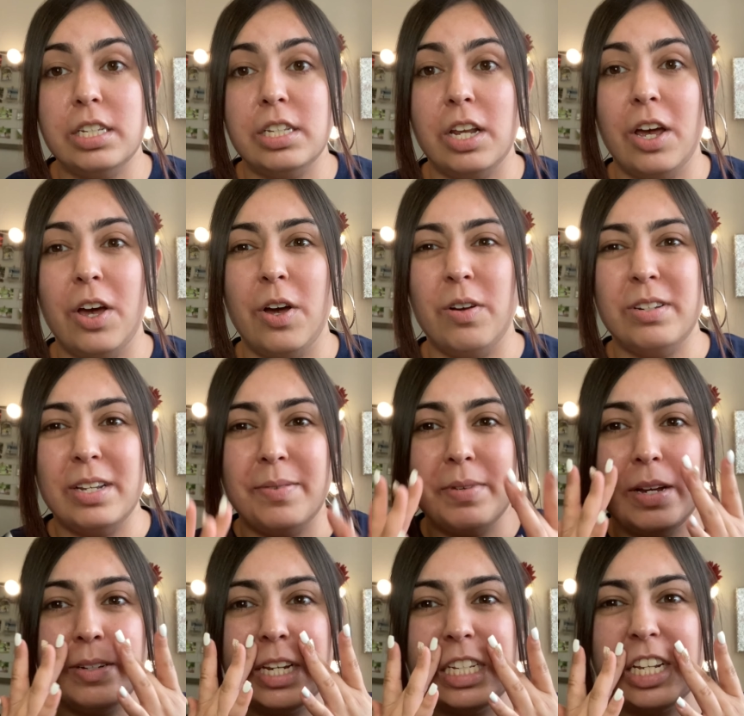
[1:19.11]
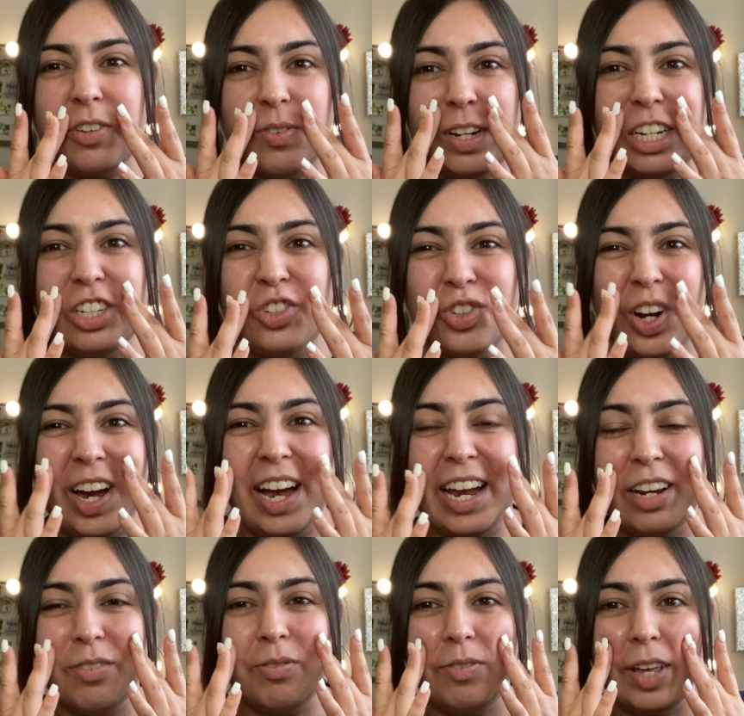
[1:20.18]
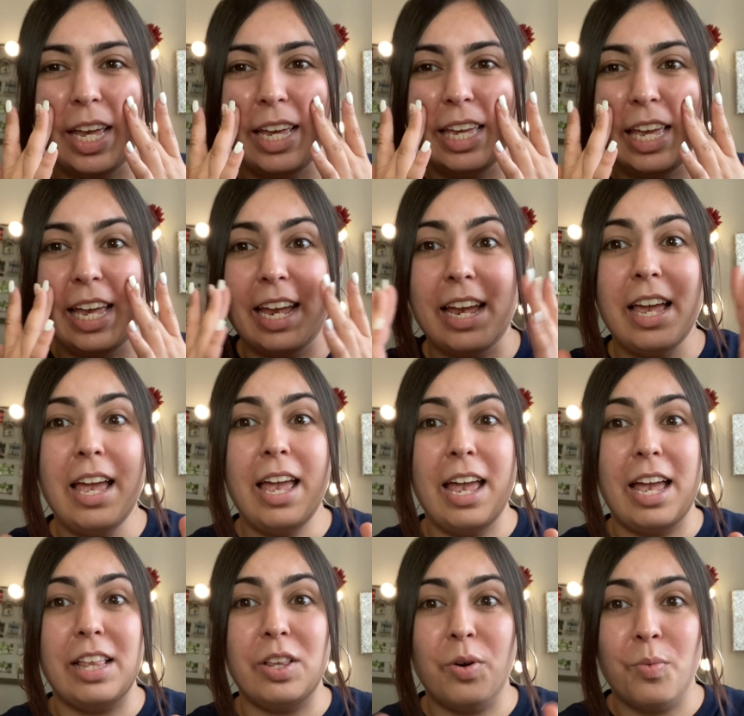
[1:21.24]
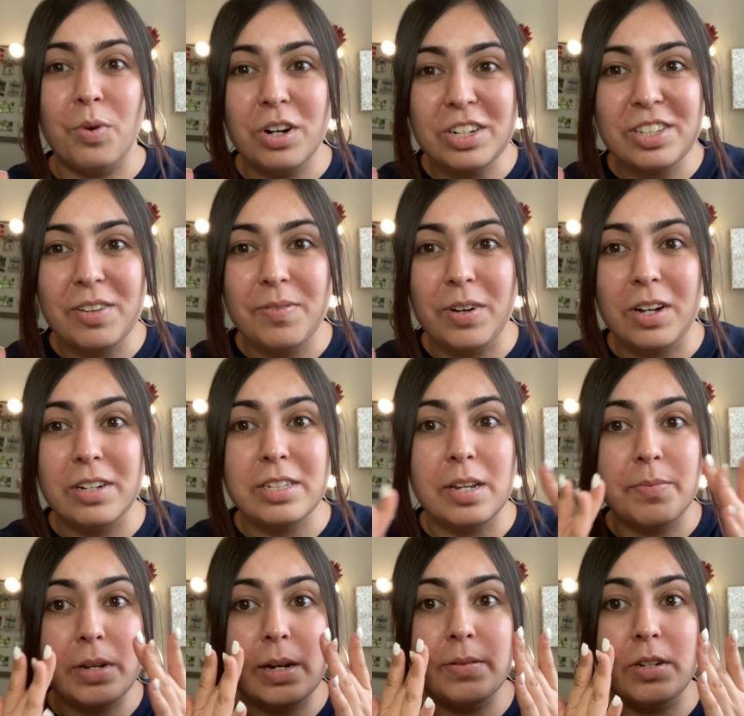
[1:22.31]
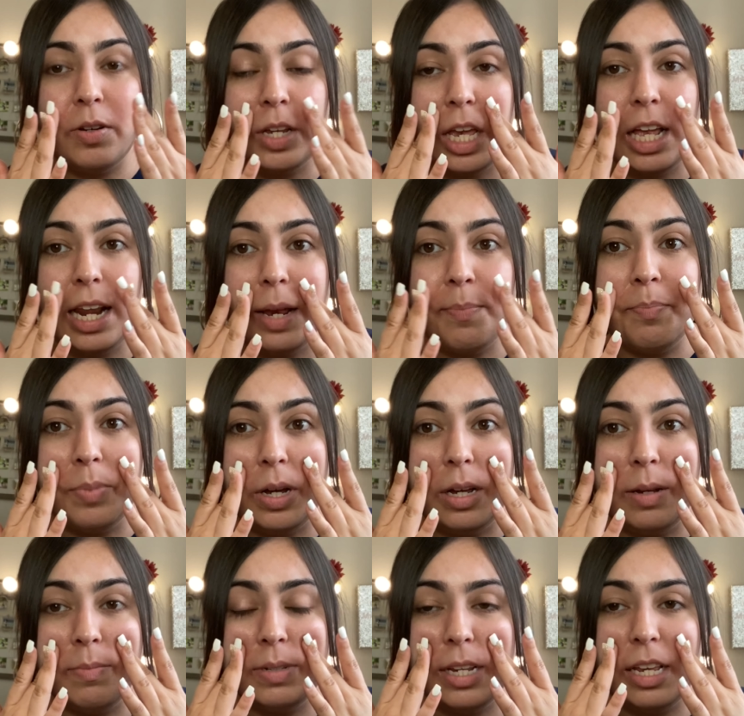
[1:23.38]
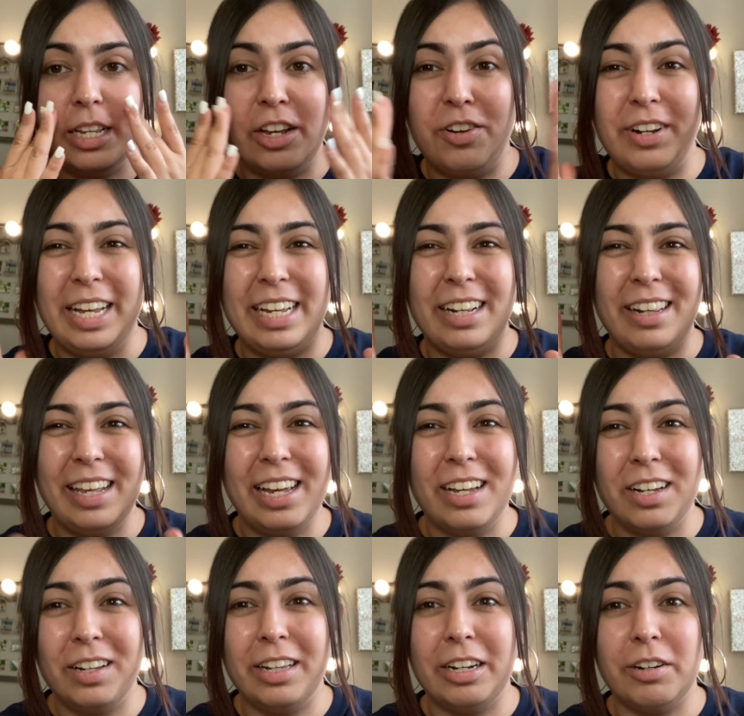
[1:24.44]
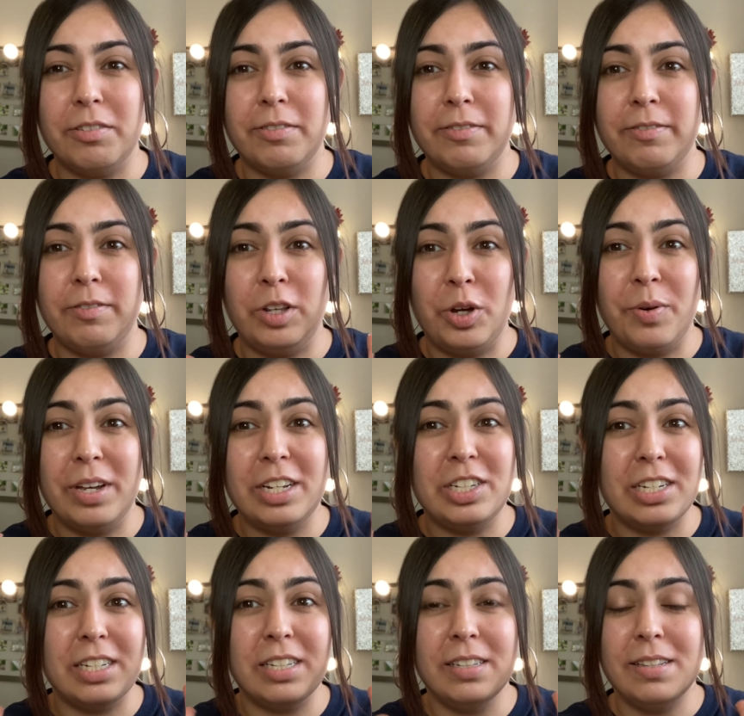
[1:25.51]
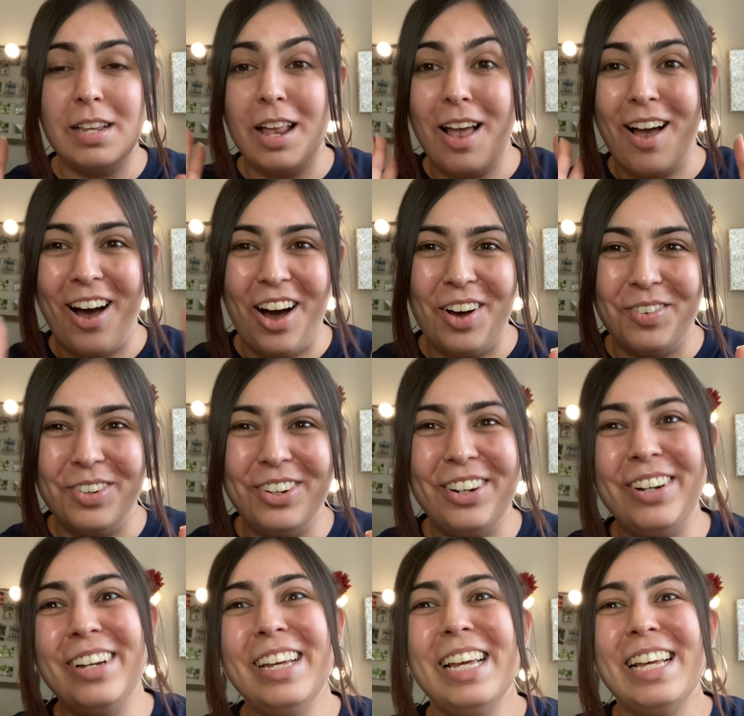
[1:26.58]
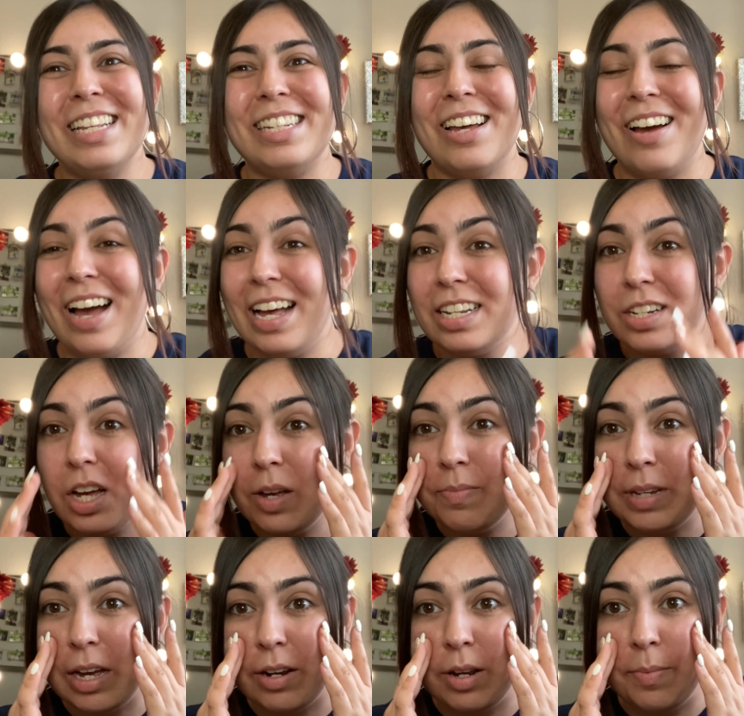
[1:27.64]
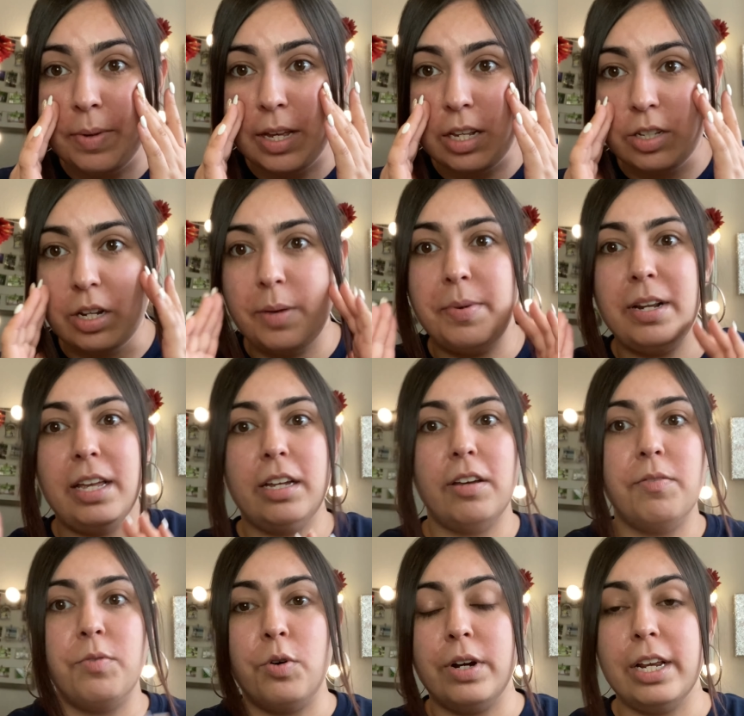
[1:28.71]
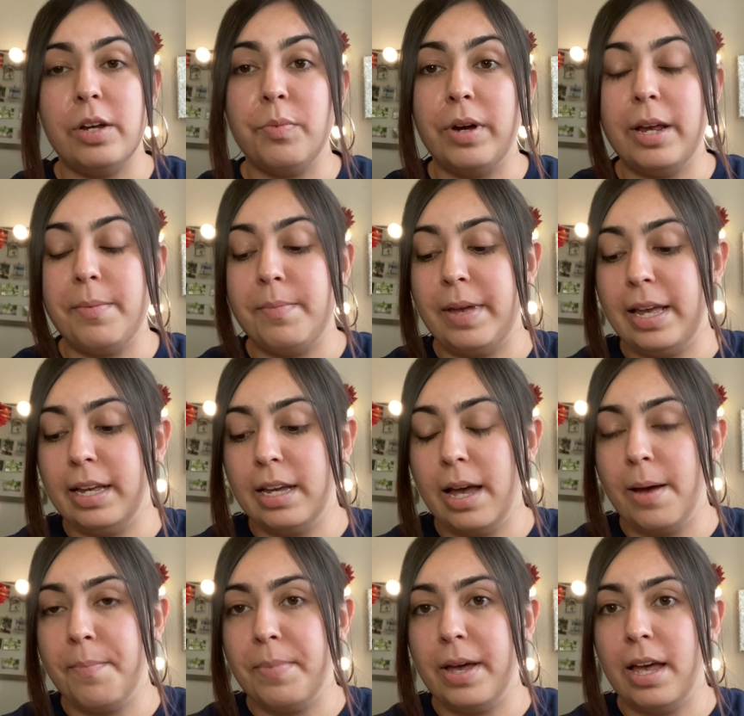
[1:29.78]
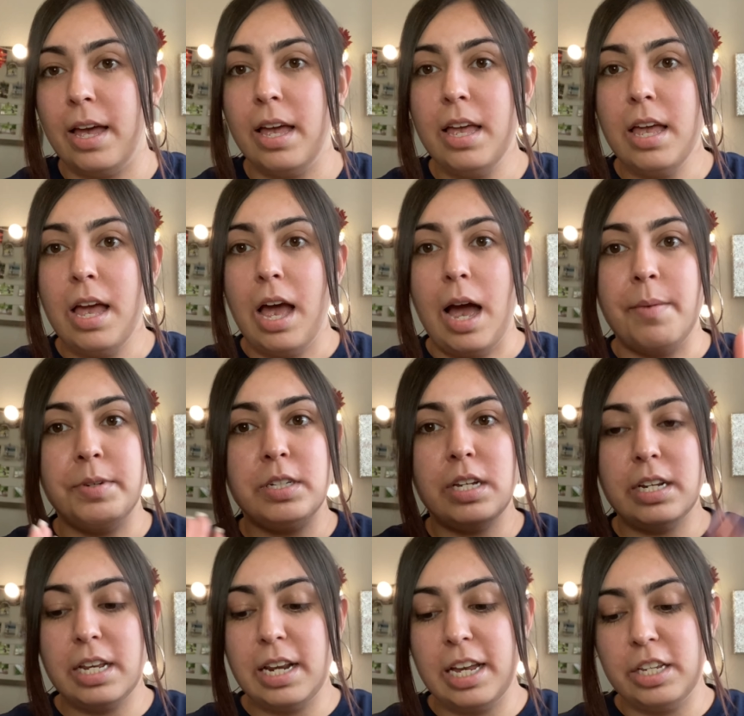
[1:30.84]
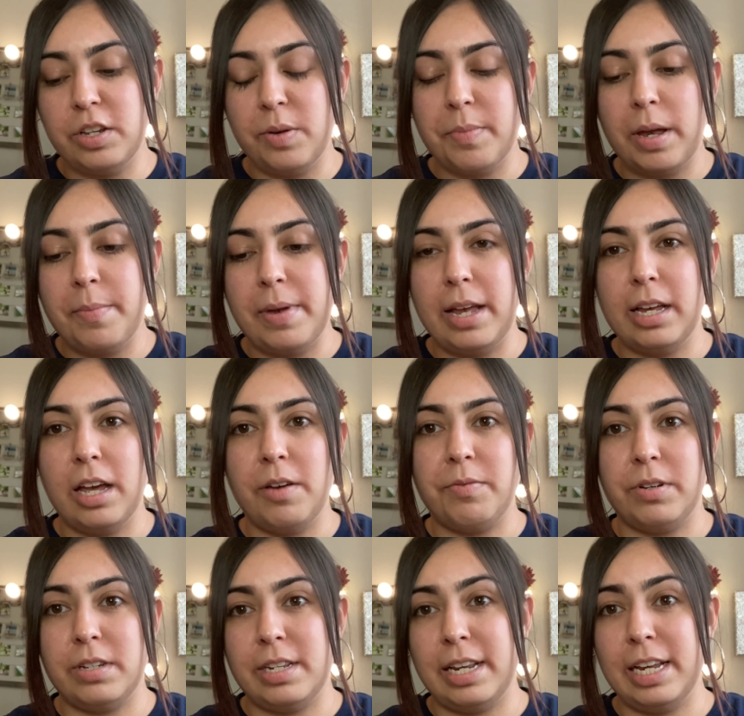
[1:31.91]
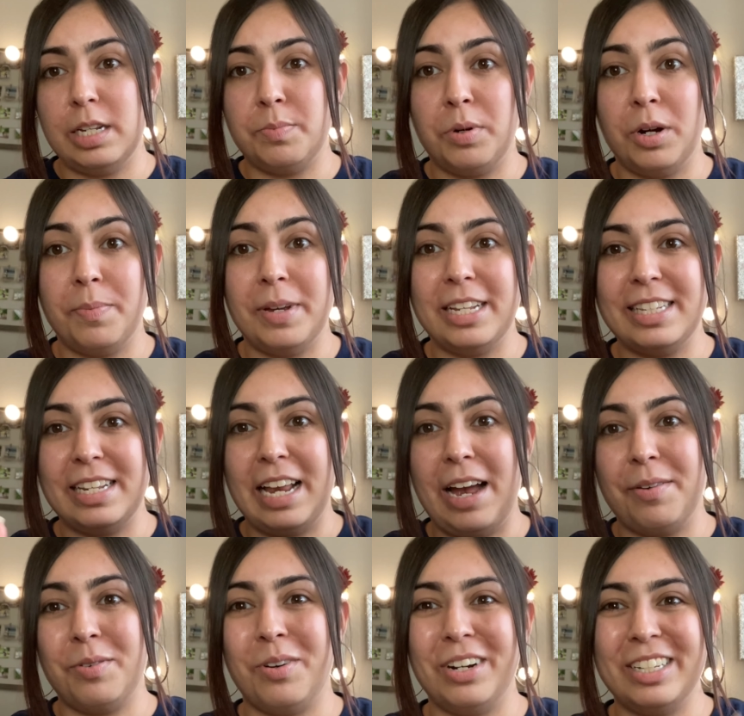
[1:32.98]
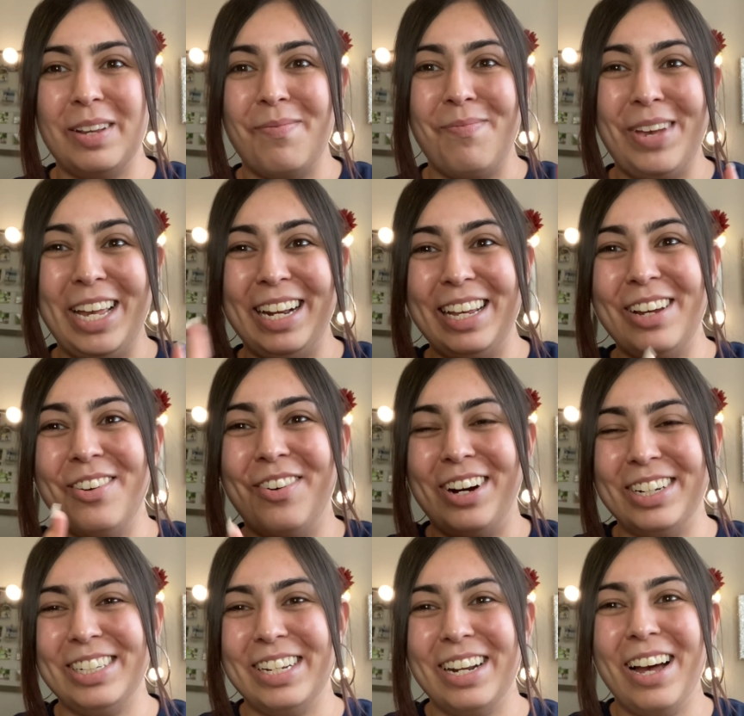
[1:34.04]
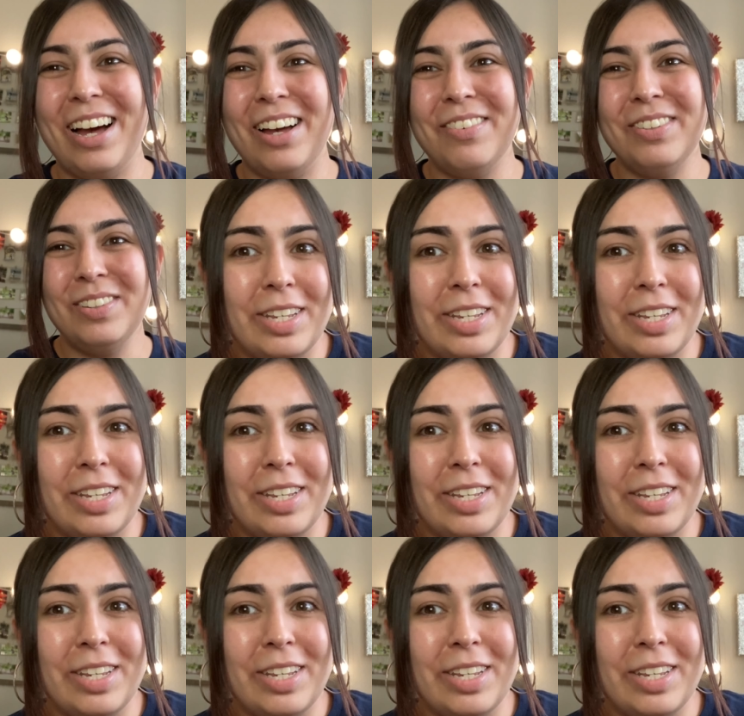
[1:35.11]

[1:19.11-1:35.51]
So sometimes it gets like really dry and flaky. And the worst of all, sometimes we'll get like bumps and they'll like leak a clear fluid, just awful. So it has calmed down a bit, so I've been like avoiding wearing makeup, but I'm just gonna like do my makeup for today's purpose and afterwards immediately wash it off.